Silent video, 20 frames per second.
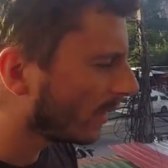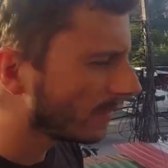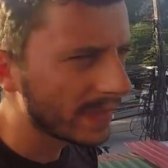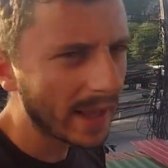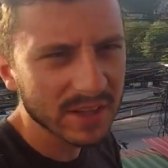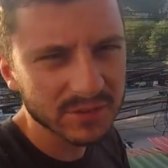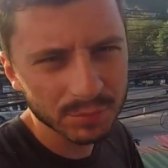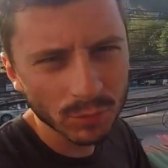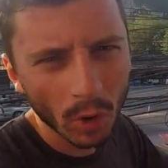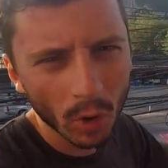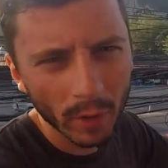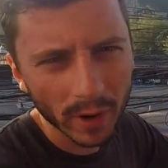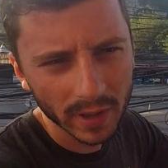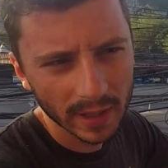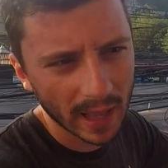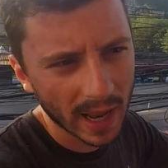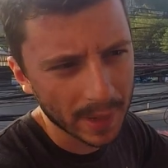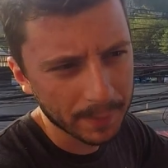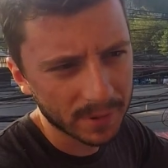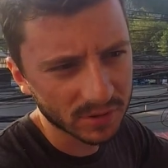That's more in
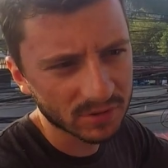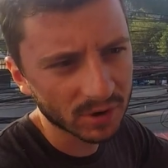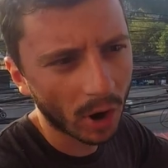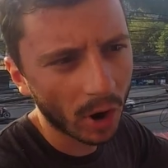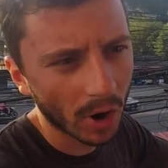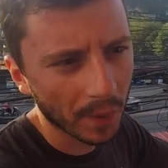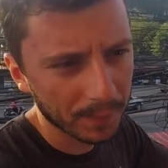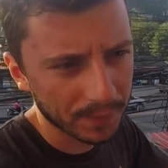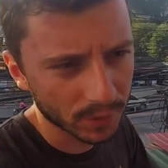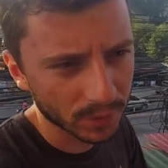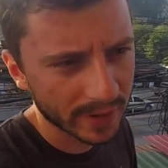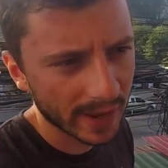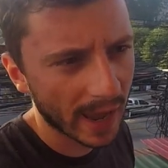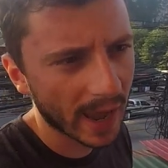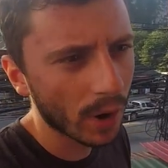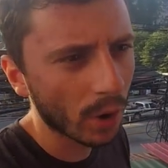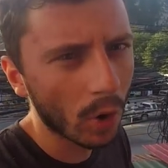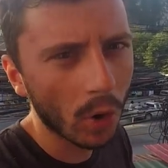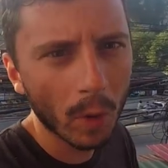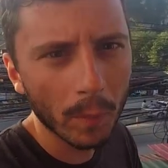like Patong,
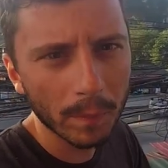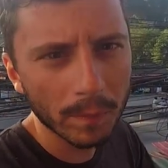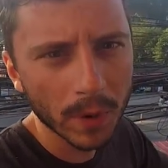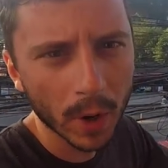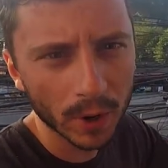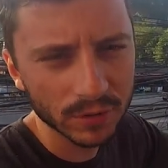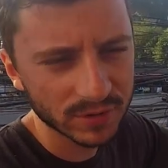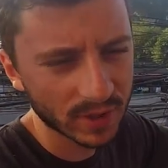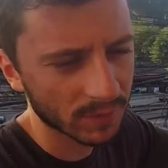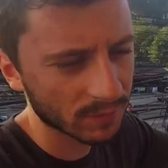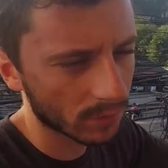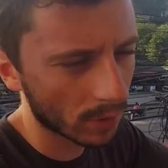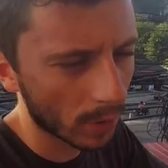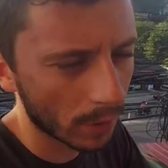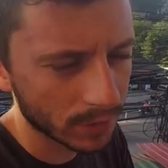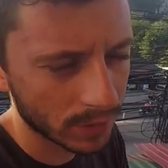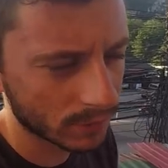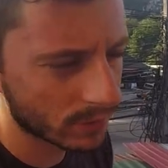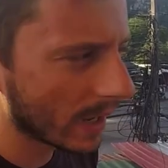Phuket or Koh Tao Road.